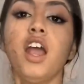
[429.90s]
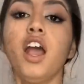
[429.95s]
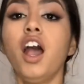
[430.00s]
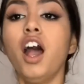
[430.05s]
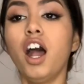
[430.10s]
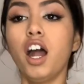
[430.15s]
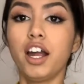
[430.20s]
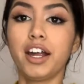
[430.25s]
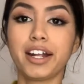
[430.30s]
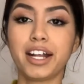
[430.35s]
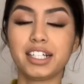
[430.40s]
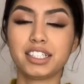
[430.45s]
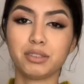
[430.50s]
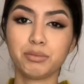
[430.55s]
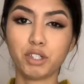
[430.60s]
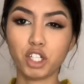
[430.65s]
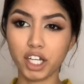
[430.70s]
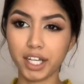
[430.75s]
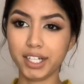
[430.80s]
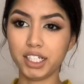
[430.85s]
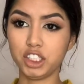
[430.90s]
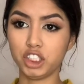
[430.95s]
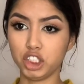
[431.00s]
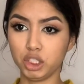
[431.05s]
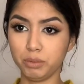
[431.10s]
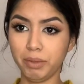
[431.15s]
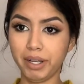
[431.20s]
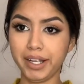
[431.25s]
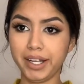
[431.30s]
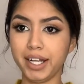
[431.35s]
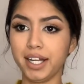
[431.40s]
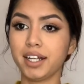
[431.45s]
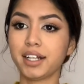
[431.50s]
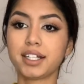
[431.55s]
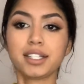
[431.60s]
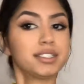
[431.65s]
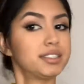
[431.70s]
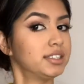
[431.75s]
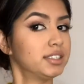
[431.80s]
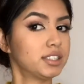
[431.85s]
Alright guys, I'm gonna go ahead and do my hair
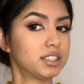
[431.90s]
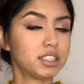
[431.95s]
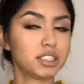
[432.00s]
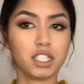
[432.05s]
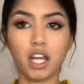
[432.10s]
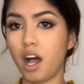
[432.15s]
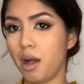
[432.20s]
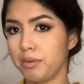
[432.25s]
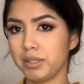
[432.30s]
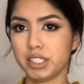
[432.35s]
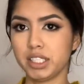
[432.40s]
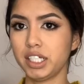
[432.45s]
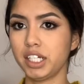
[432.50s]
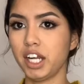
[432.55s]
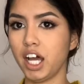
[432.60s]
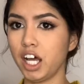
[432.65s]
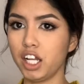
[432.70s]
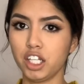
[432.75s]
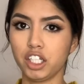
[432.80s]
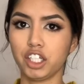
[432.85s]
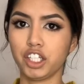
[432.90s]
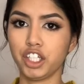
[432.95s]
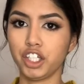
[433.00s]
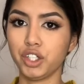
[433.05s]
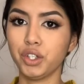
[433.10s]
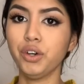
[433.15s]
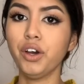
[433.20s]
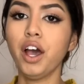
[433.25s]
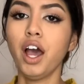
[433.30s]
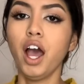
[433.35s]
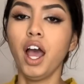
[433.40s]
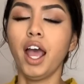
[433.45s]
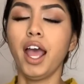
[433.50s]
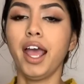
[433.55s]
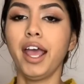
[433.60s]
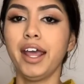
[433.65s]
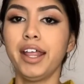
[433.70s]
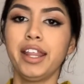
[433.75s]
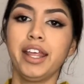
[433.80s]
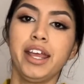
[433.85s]
because this is obviously not look cute,
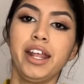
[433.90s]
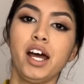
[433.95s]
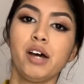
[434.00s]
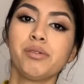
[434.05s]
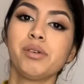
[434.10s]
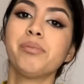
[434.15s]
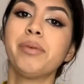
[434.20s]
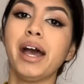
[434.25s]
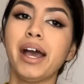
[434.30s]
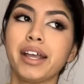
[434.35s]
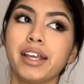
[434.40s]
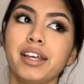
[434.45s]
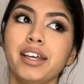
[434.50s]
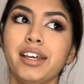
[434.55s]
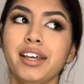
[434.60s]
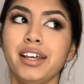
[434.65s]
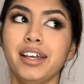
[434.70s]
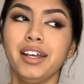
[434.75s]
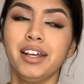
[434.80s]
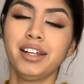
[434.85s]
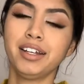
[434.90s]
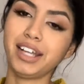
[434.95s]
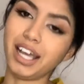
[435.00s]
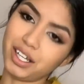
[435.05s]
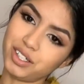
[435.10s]
and then I'll be back, and yeah.